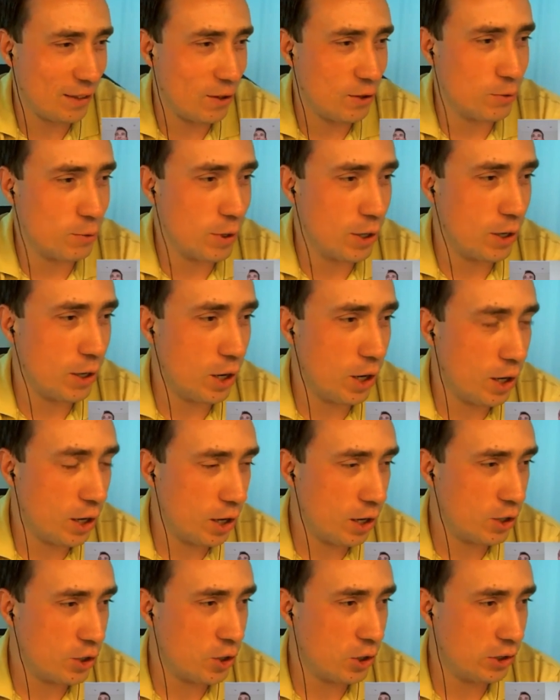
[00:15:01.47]
those were, are,
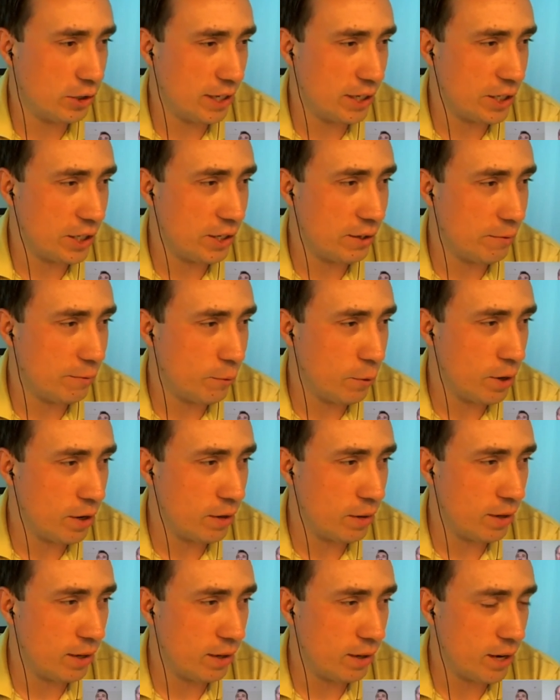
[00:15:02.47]
are certainly good, important
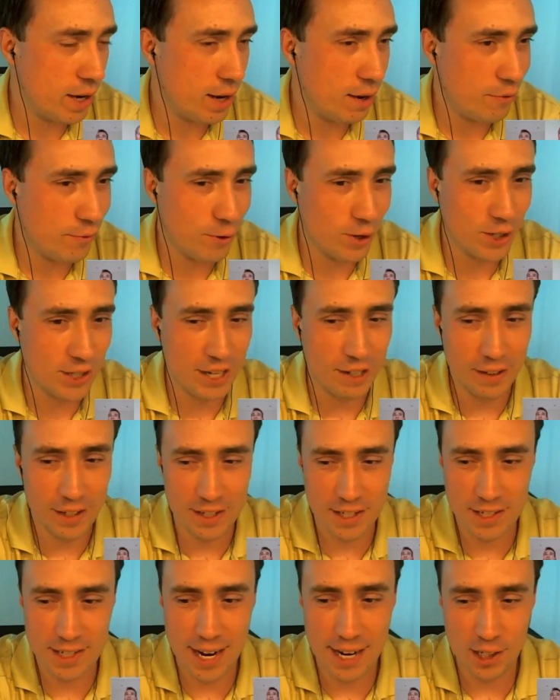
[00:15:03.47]
uh, first areas
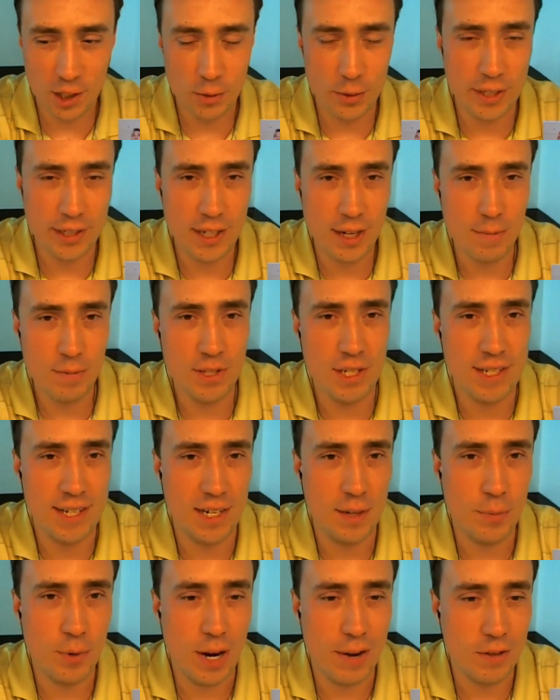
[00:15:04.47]
to tackle when it comes to data
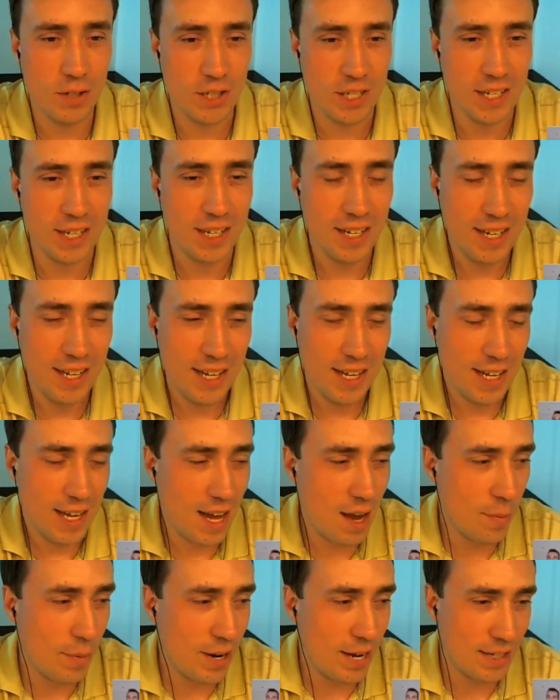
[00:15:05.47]
privacy.
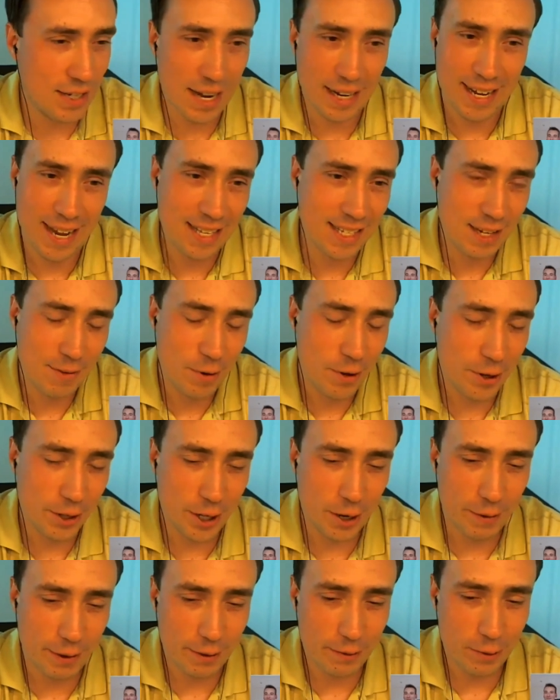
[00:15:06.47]
Uh, but I, I can't say where they're
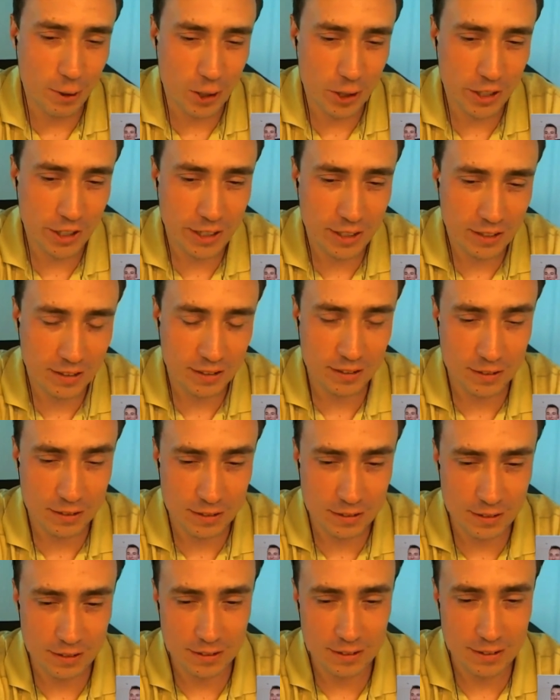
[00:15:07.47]
going, unfortunately.
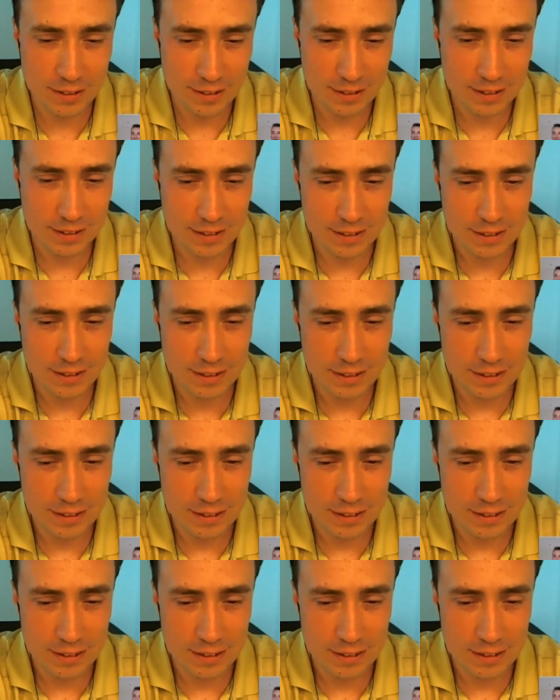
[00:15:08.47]
That's fine. Okay,